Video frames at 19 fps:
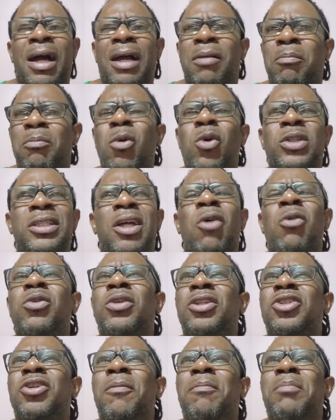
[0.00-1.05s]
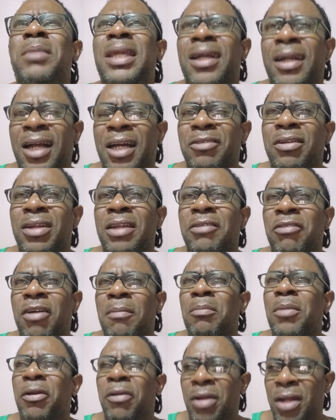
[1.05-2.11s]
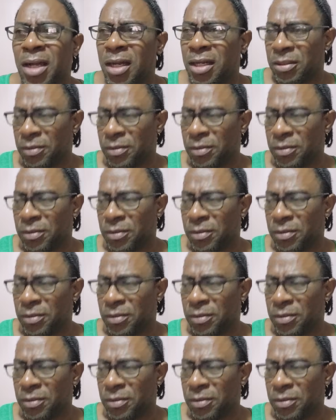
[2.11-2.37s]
most of the Jamaican who live in America.